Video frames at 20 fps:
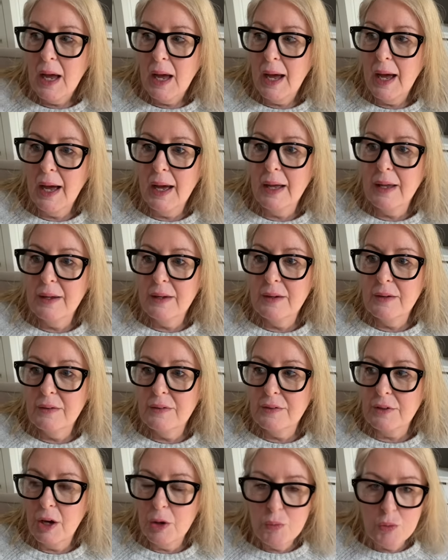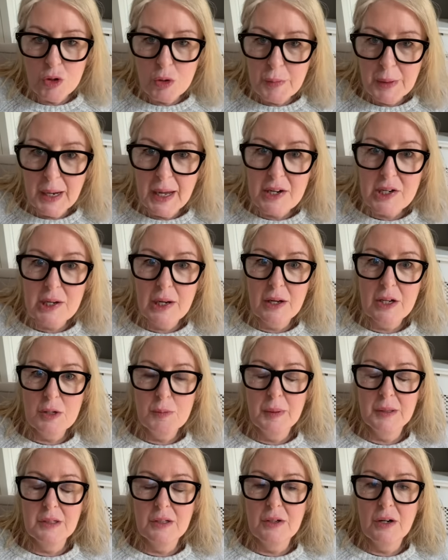and I ruminate a lot
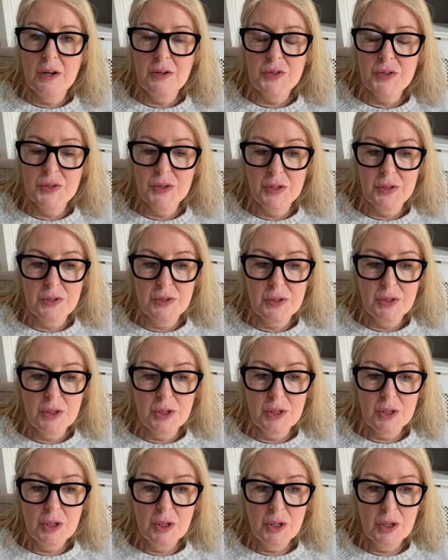about the narcissist.